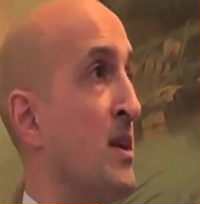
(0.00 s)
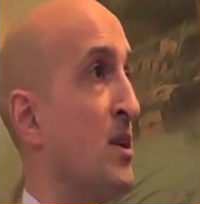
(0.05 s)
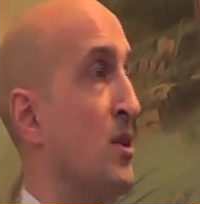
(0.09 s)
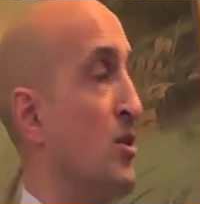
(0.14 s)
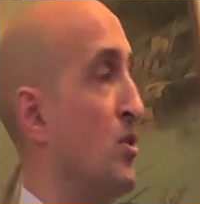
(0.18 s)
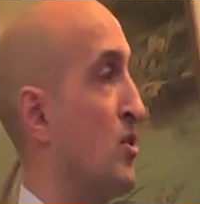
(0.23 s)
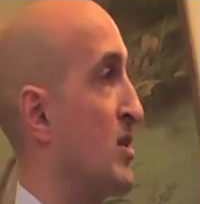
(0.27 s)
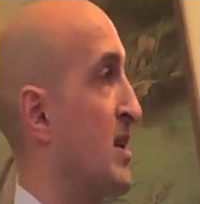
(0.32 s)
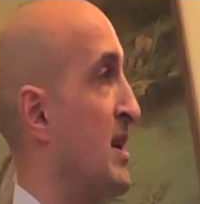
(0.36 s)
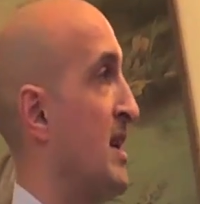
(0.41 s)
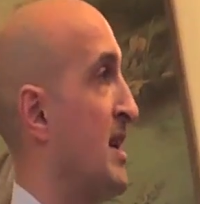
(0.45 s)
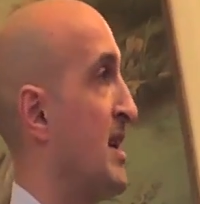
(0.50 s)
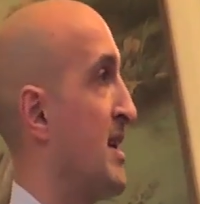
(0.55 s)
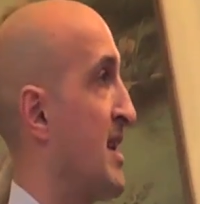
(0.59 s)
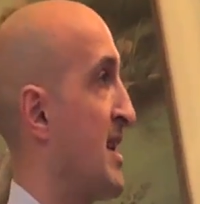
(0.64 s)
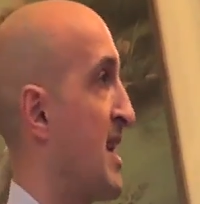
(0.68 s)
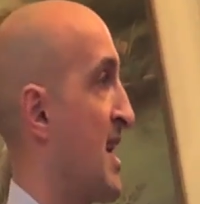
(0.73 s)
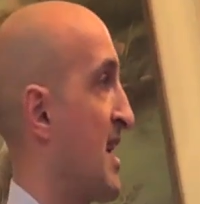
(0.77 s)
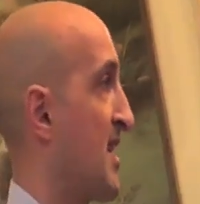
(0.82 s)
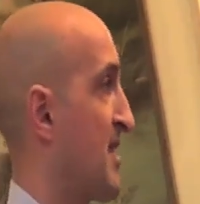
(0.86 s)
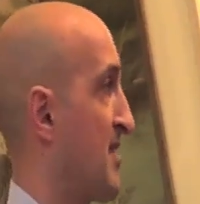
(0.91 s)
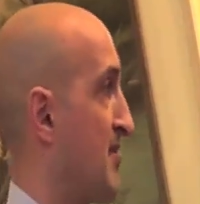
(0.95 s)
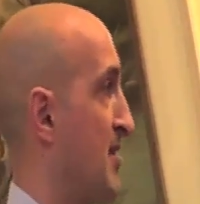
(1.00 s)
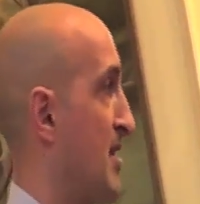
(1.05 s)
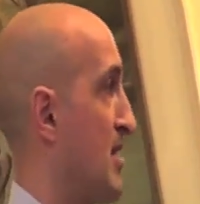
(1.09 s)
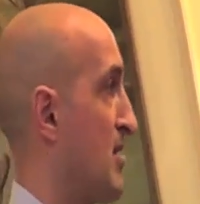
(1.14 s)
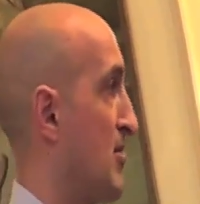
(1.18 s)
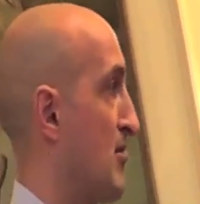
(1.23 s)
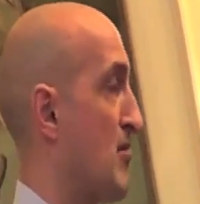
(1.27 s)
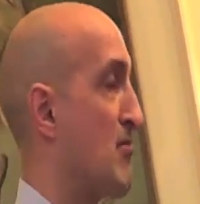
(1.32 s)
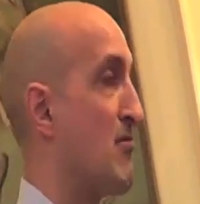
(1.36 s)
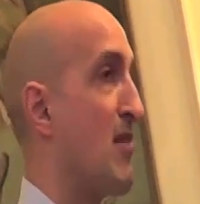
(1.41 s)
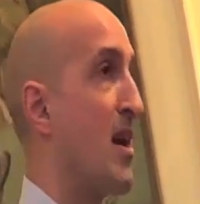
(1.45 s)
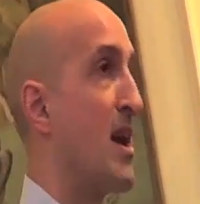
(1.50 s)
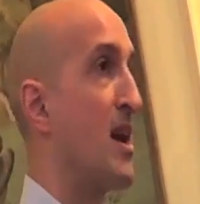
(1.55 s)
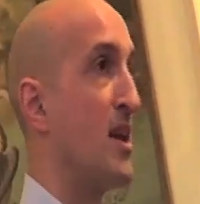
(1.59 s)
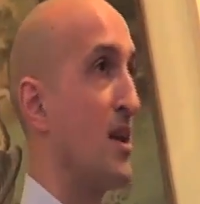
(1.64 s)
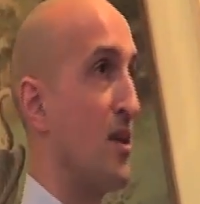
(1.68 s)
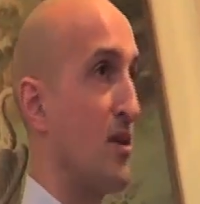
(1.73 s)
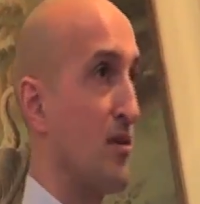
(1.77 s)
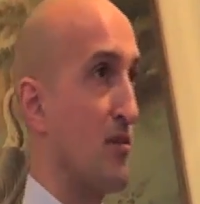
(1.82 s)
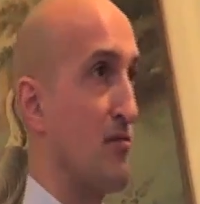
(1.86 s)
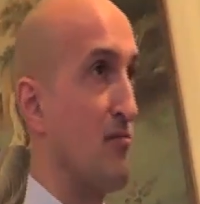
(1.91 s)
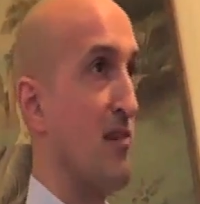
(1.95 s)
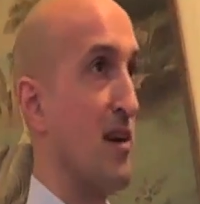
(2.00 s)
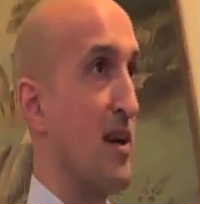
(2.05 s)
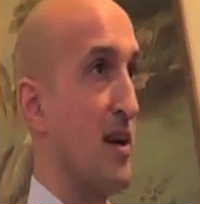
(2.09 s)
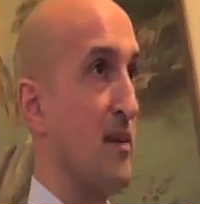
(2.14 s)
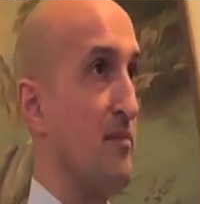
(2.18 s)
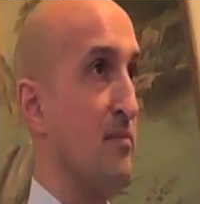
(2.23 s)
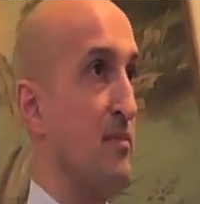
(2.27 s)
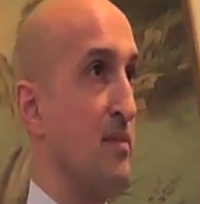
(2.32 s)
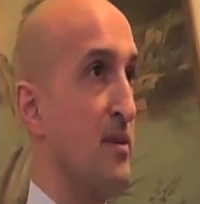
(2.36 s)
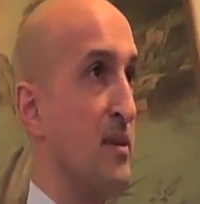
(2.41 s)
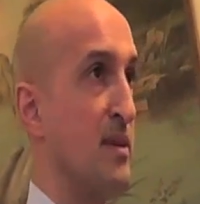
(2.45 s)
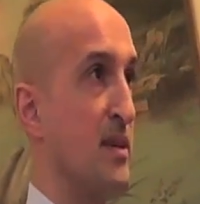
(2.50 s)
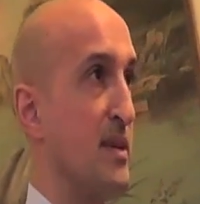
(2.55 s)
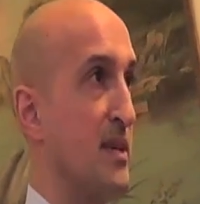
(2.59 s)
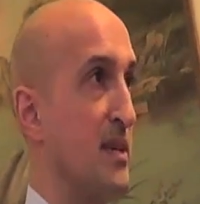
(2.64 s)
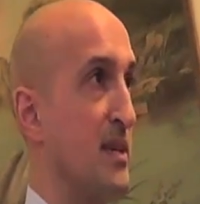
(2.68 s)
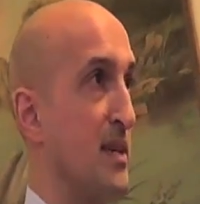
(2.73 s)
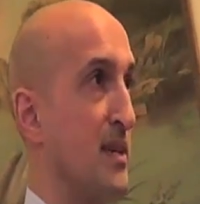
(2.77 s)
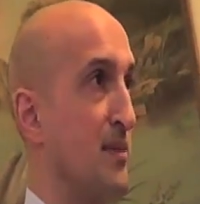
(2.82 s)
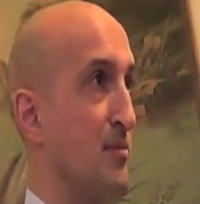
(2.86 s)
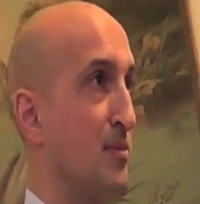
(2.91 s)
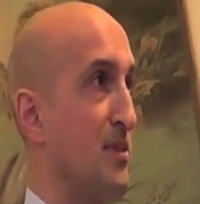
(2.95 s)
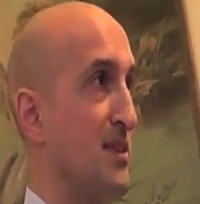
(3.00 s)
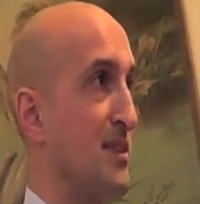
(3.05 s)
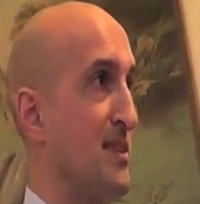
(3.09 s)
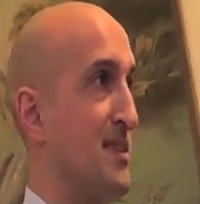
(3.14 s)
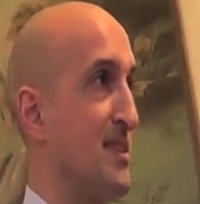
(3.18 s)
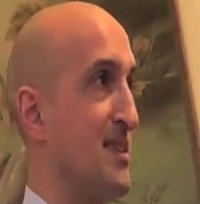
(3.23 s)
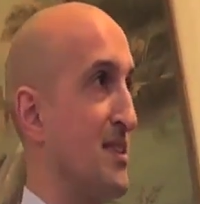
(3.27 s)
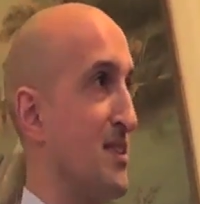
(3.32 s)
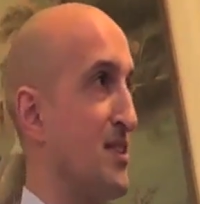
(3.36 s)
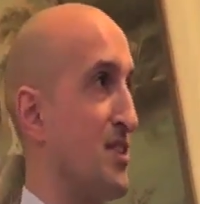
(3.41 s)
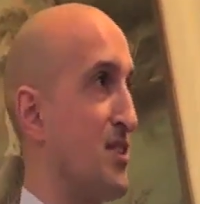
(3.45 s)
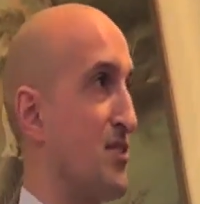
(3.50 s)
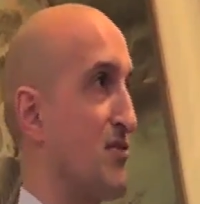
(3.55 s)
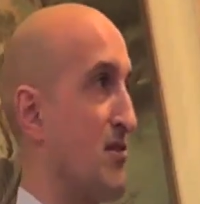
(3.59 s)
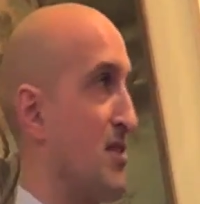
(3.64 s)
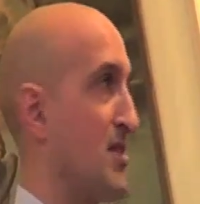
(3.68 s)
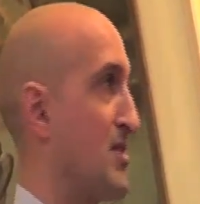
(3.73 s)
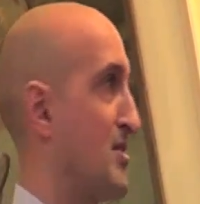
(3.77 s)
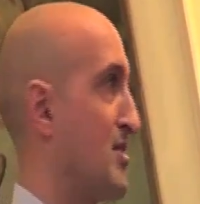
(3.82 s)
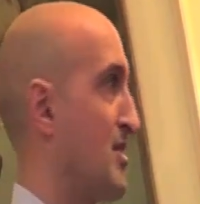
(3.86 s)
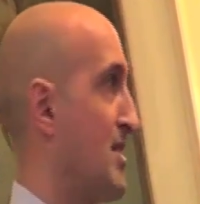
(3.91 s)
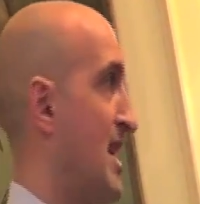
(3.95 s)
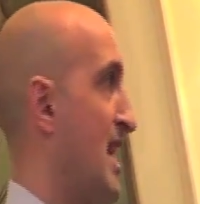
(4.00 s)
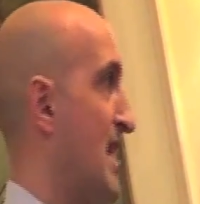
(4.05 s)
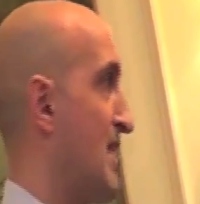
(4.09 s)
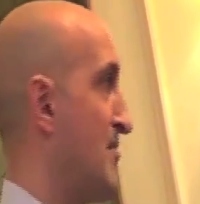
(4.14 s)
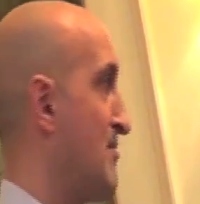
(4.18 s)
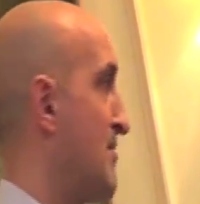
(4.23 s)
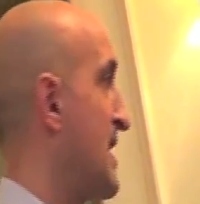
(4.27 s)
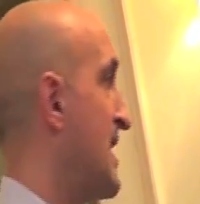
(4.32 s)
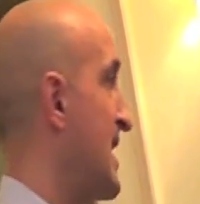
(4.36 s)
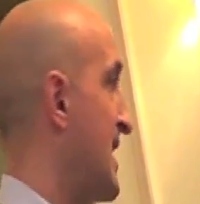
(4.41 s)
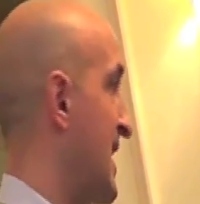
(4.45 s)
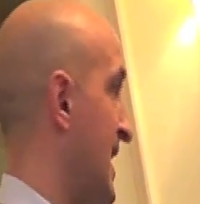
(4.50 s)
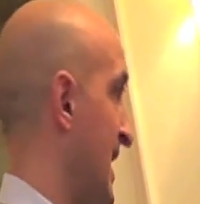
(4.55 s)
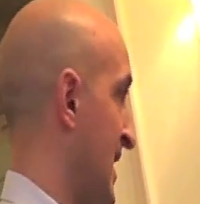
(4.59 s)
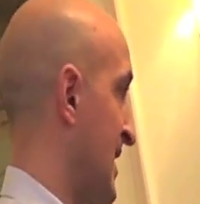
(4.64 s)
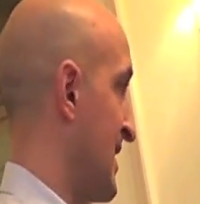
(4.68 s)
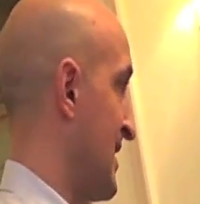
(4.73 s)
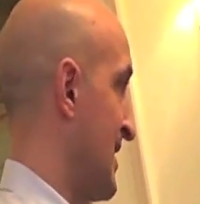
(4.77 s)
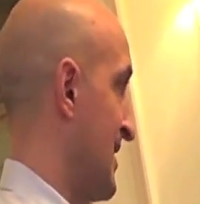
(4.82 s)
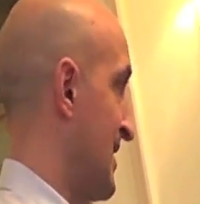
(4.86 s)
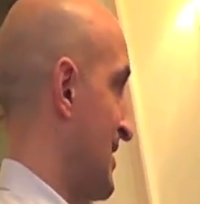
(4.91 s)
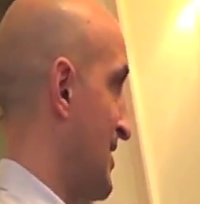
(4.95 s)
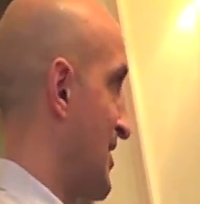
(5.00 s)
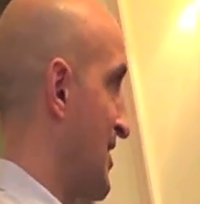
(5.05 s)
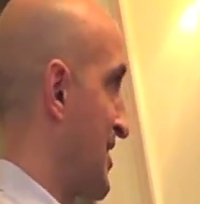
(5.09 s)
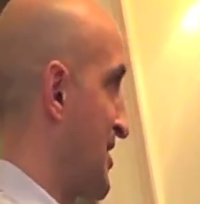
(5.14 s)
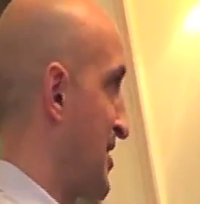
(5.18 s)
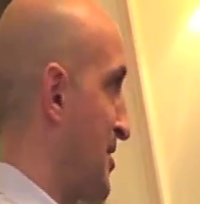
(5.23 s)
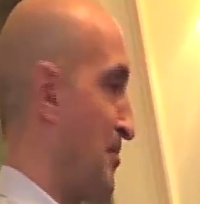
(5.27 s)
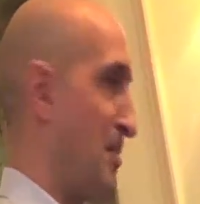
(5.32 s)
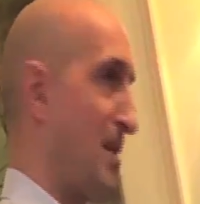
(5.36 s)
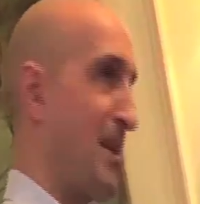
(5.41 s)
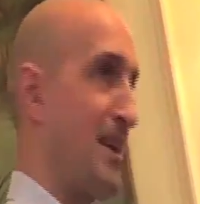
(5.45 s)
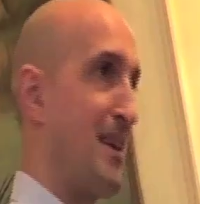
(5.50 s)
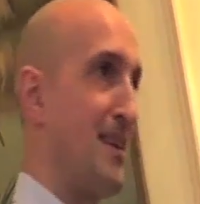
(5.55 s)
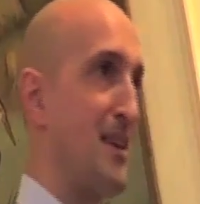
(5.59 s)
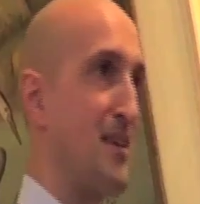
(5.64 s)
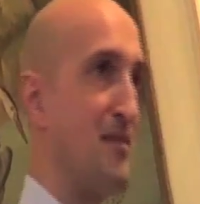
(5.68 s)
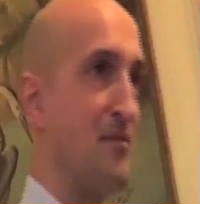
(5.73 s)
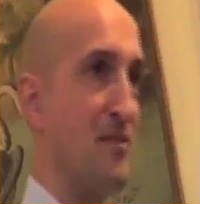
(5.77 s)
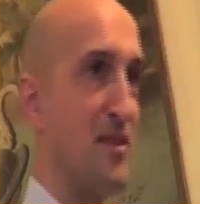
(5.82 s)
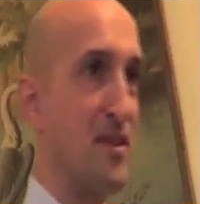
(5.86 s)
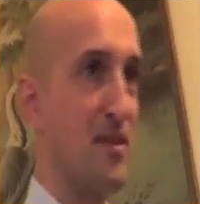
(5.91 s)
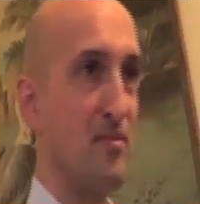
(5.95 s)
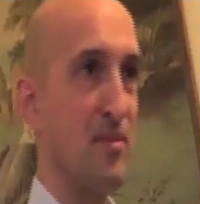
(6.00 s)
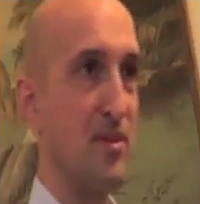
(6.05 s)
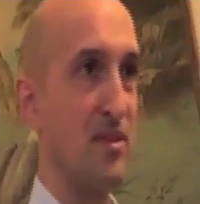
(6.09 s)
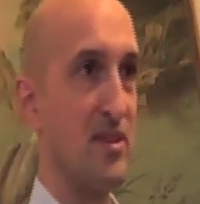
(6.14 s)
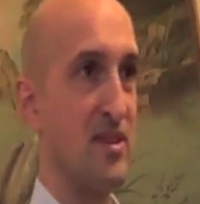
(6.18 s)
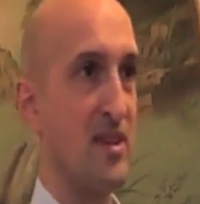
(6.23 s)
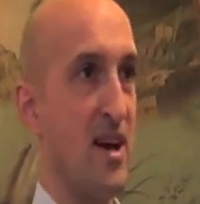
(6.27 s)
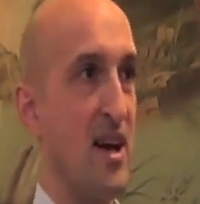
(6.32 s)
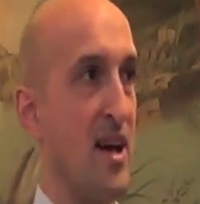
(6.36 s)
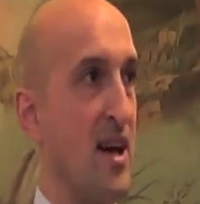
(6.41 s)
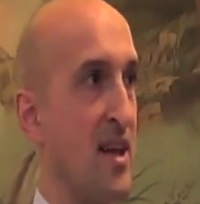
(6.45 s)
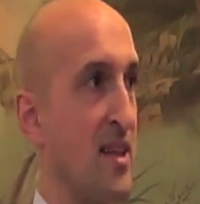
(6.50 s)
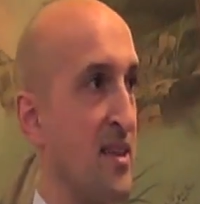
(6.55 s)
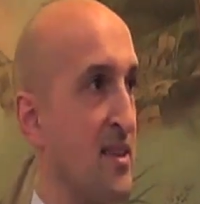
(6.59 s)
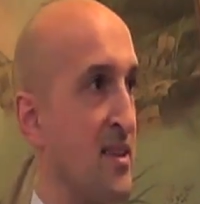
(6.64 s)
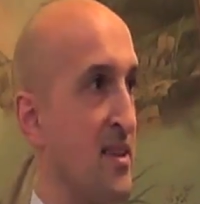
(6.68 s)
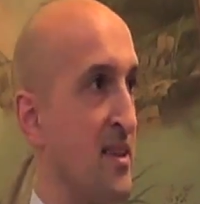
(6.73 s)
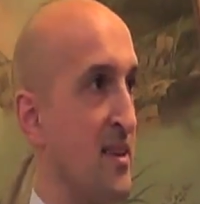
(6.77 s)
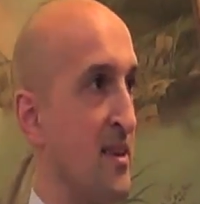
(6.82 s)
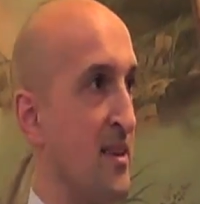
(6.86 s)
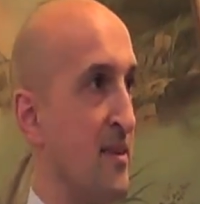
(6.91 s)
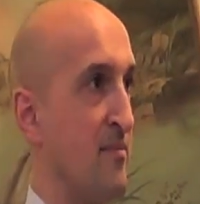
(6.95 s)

looking at an X-ray or a radiogram and able to see structure and meaning that is completely invisible to us,